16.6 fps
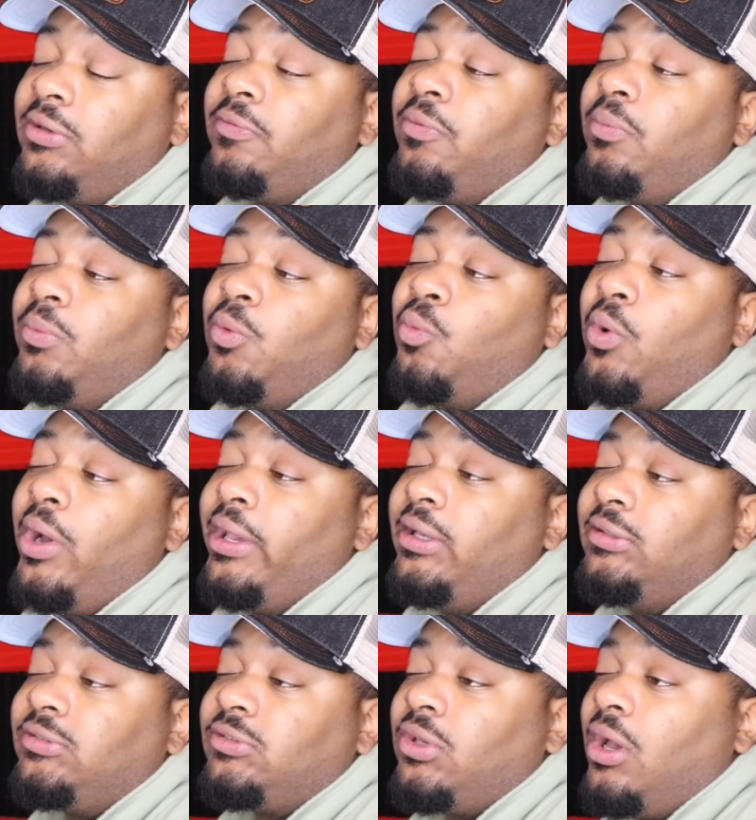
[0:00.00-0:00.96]
And from the way
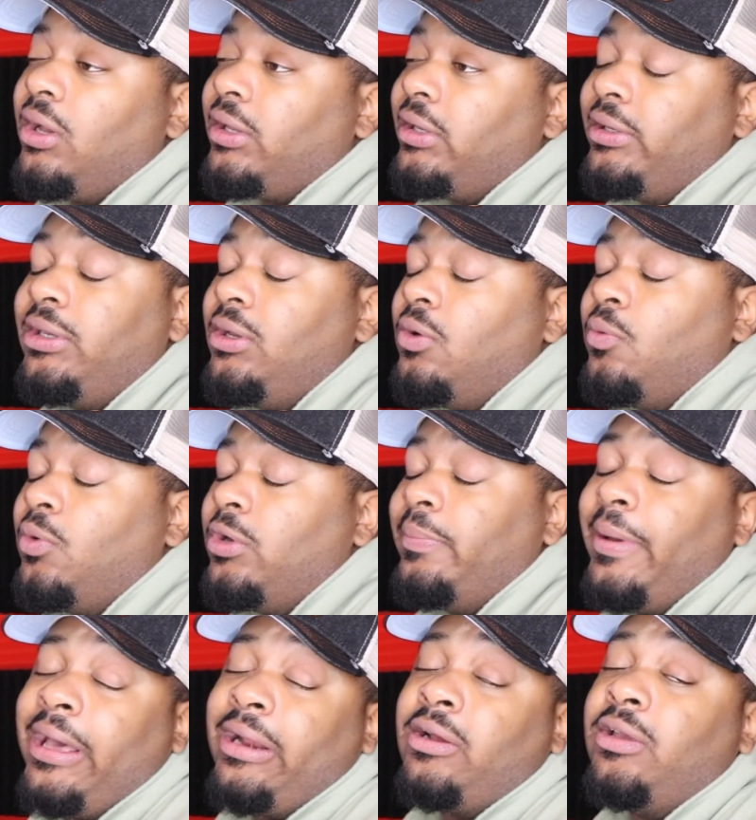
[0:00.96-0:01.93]
he's talking, he don't want to
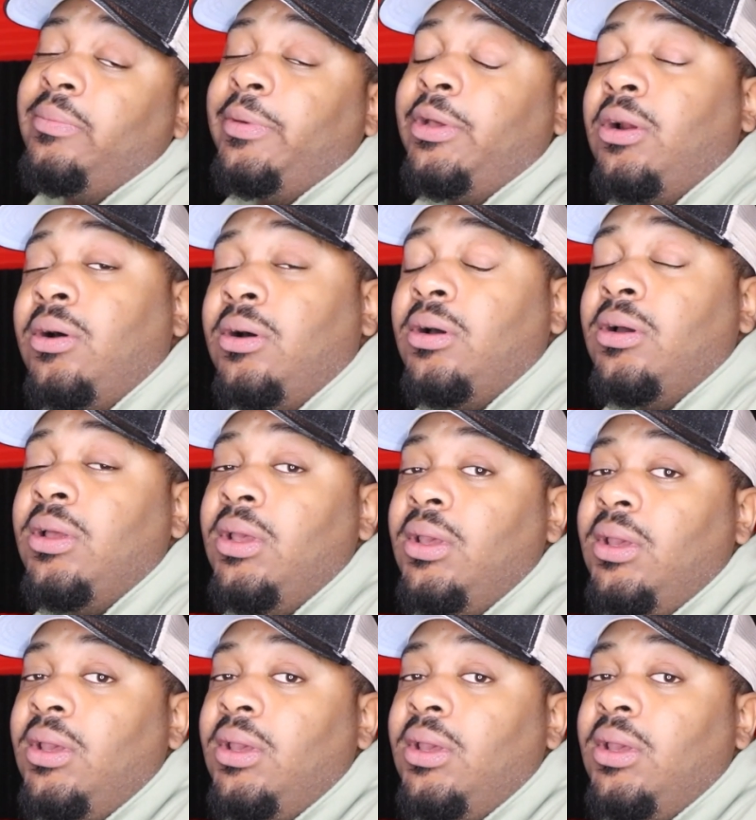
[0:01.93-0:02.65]
battle him at all.